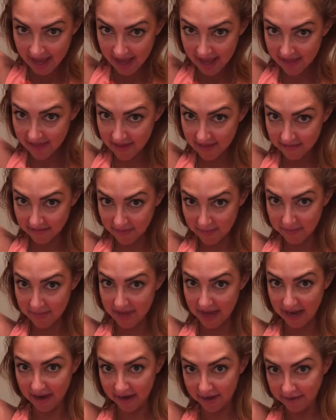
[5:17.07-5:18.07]
And then from
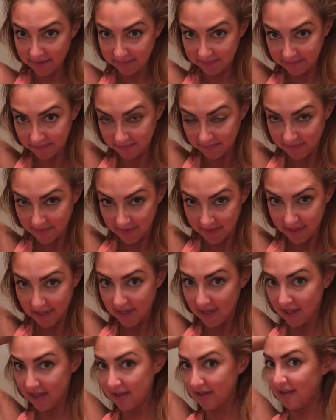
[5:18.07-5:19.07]
there,
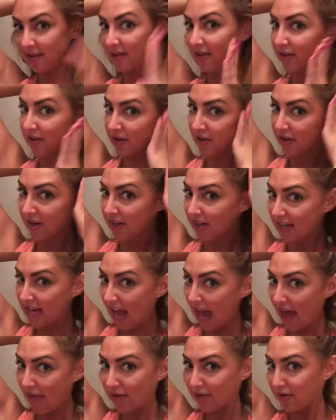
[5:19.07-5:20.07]
you're gonna
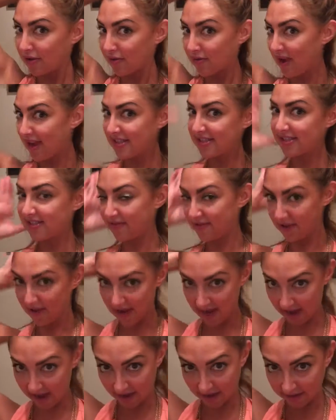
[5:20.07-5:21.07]
gather the rest of your
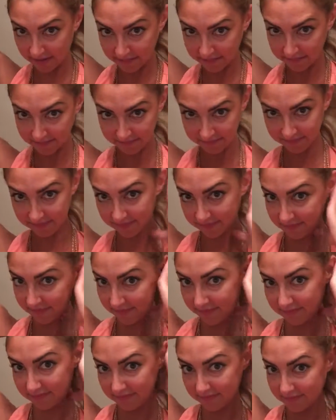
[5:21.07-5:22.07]
hair
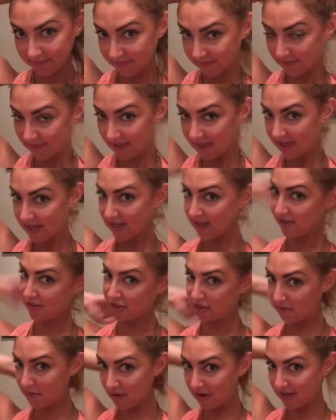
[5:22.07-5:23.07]

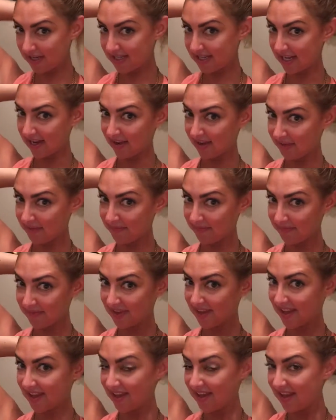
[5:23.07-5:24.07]
into a ponytail.
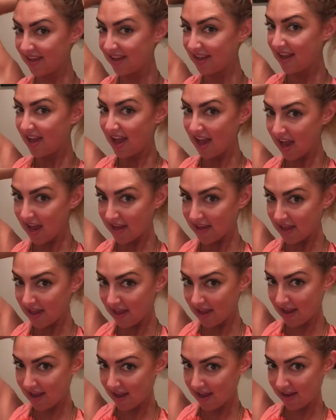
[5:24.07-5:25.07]
And
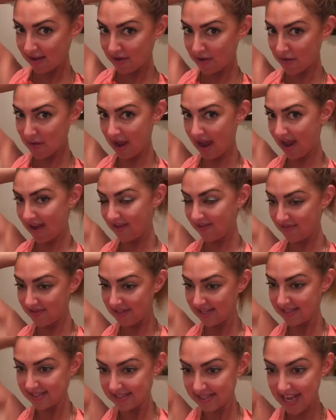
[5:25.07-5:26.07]
then you have
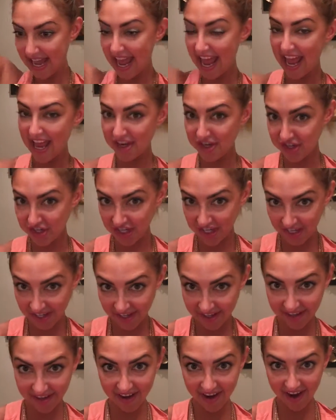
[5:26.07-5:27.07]
this
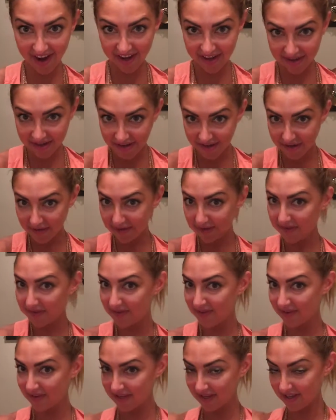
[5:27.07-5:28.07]
edgy kind
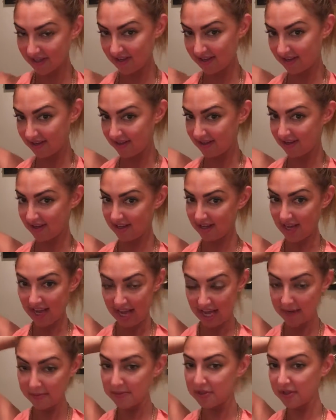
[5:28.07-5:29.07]
of,
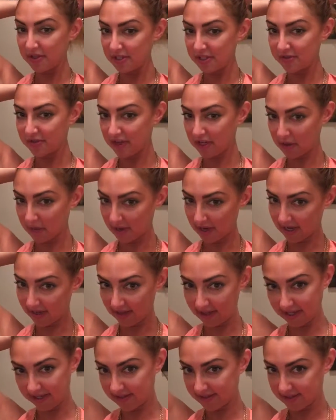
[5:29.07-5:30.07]
and I'm doing this really
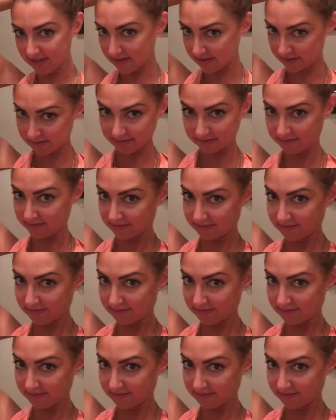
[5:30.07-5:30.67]
quickly, so